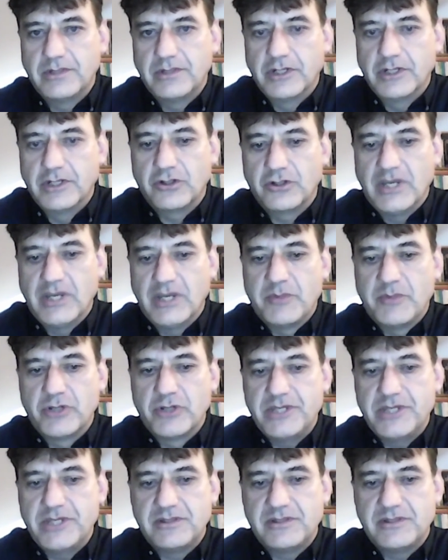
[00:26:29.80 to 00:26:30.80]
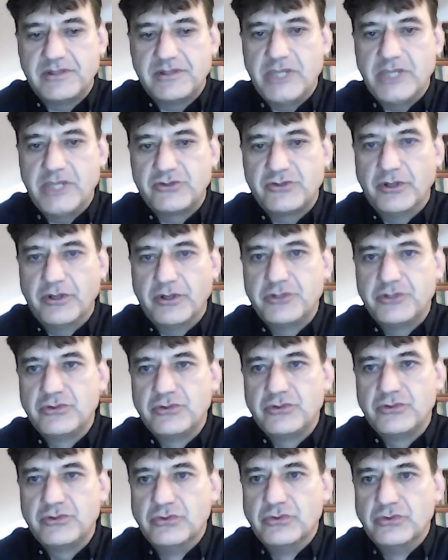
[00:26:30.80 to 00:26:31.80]
collaborator may turn to
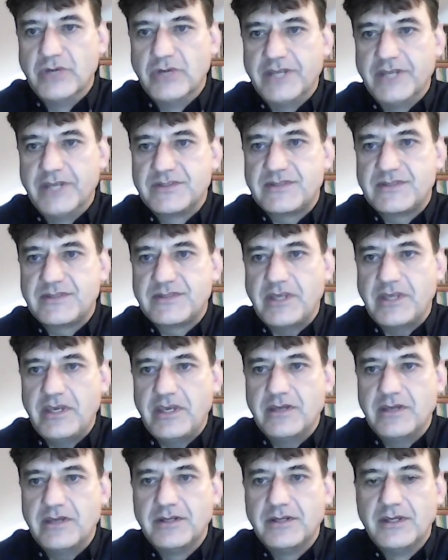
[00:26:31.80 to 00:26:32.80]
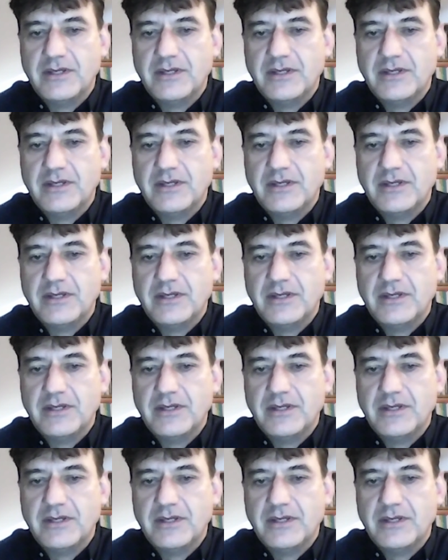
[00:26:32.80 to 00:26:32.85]
you and say,